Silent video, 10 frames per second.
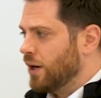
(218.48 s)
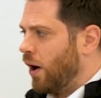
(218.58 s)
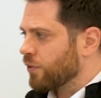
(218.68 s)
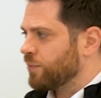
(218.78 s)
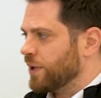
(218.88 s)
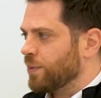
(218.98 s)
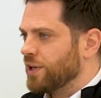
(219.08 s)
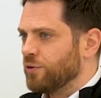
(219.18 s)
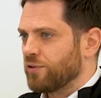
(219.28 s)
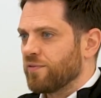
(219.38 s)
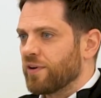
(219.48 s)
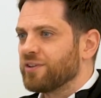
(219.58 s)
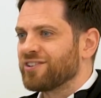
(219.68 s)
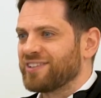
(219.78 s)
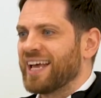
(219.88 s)
Ultimately, we're using
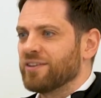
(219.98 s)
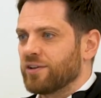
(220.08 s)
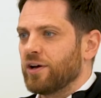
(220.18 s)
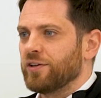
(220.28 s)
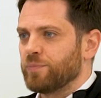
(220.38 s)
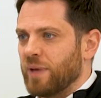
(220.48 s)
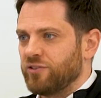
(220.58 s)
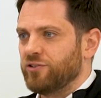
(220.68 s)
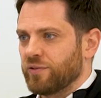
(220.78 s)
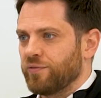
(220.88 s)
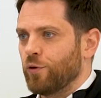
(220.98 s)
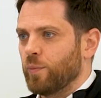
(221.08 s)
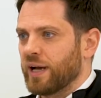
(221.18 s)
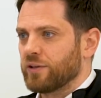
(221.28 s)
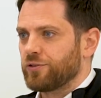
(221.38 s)
very standardized messaging
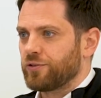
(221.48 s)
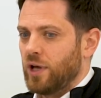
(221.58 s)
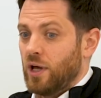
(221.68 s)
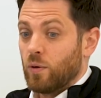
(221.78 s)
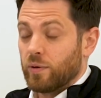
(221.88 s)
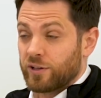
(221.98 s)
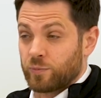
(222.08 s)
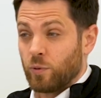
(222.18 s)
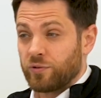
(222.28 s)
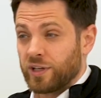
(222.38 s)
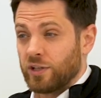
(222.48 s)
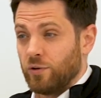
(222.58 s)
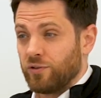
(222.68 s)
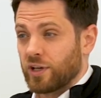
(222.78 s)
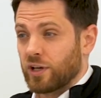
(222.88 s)
formats. We're exporting
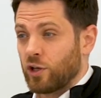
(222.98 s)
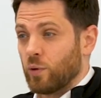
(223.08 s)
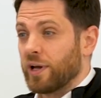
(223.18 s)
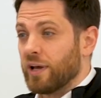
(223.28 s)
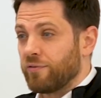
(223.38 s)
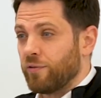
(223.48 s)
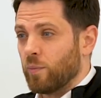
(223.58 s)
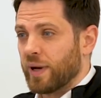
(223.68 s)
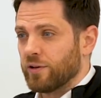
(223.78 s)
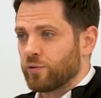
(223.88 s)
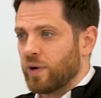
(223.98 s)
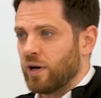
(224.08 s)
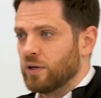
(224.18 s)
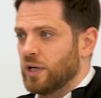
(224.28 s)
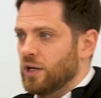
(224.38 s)
using a QIF format as
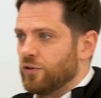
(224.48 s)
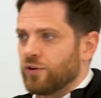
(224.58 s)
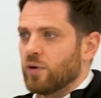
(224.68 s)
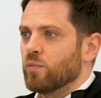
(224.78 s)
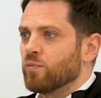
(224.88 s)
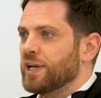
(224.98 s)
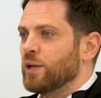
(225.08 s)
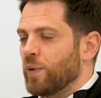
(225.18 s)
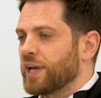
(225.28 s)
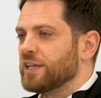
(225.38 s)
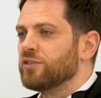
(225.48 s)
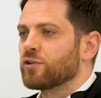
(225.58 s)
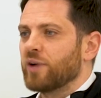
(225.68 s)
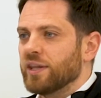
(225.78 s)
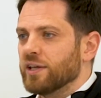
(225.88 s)
well. So really we could
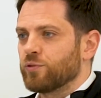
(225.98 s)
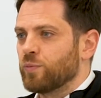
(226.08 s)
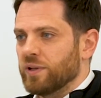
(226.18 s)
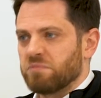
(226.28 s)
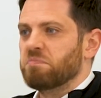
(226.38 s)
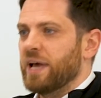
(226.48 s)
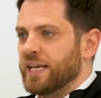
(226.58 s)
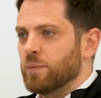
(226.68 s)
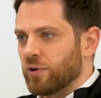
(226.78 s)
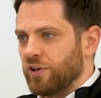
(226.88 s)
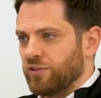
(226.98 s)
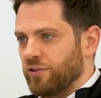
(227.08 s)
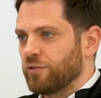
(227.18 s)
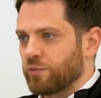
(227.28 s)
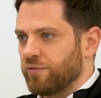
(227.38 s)
integrate this with anybody's
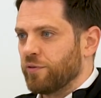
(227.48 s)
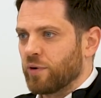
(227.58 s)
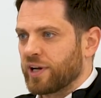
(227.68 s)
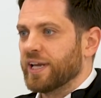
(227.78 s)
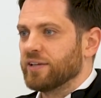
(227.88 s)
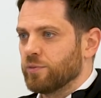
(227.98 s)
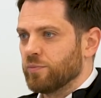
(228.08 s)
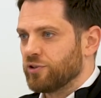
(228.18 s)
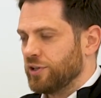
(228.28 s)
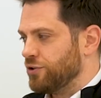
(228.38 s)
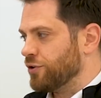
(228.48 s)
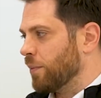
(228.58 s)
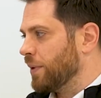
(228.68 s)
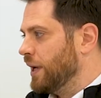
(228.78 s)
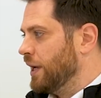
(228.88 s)
Industry 4 connected machine
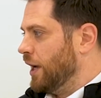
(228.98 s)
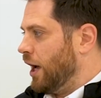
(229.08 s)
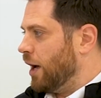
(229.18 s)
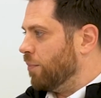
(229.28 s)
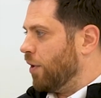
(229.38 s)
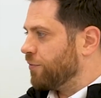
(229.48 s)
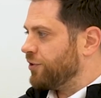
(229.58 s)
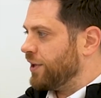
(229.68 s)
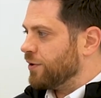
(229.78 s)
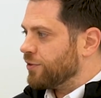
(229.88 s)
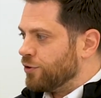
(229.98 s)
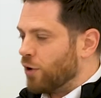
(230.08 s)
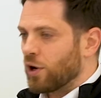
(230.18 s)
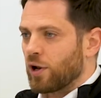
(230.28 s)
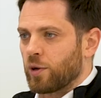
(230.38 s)
shop. Obviously
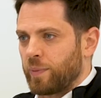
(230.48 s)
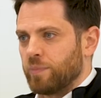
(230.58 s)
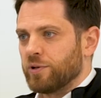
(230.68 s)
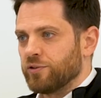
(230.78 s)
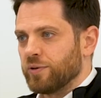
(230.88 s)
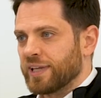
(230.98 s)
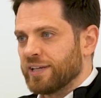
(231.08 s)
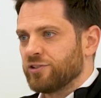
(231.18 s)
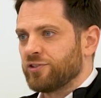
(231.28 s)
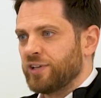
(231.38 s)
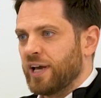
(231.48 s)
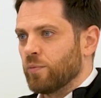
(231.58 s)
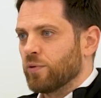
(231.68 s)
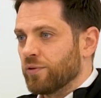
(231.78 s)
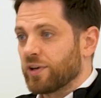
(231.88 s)
not a lot of people are doing that just
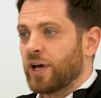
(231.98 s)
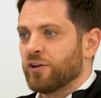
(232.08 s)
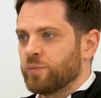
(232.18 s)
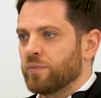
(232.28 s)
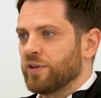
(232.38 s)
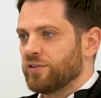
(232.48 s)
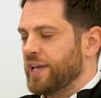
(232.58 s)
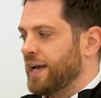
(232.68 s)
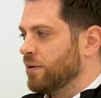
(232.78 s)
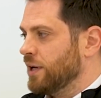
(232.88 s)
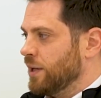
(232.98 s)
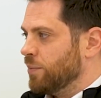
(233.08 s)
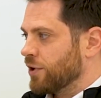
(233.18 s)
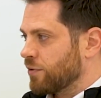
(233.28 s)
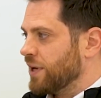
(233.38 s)
yet. We're on the cusp of this now,
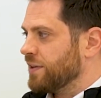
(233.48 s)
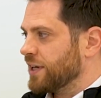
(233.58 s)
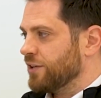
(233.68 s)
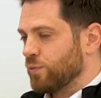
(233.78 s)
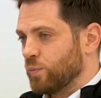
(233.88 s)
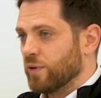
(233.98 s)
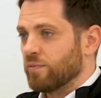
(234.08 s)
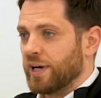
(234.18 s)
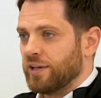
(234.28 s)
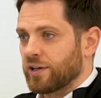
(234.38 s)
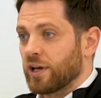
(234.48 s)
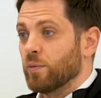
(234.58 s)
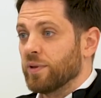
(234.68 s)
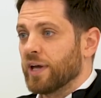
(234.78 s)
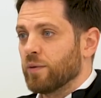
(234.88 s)
but the great thing is we're ready to go
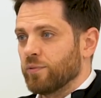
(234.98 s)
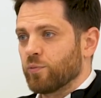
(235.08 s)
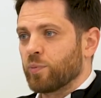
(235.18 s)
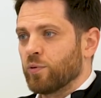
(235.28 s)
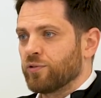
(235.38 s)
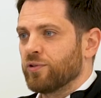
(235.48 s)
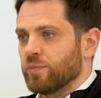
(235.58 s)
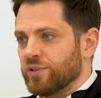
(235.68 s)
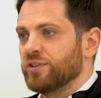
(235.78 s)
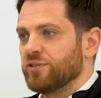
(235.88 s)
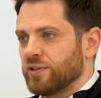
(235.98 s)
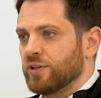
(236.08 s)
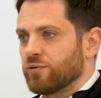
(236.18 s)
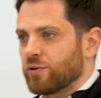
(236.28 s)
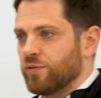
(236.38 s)
with that with Reporter, which is
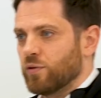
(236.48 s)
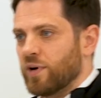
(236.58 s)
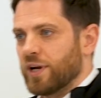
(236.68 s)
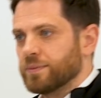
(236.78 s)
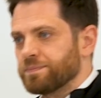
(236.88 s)
Industry 4 ready.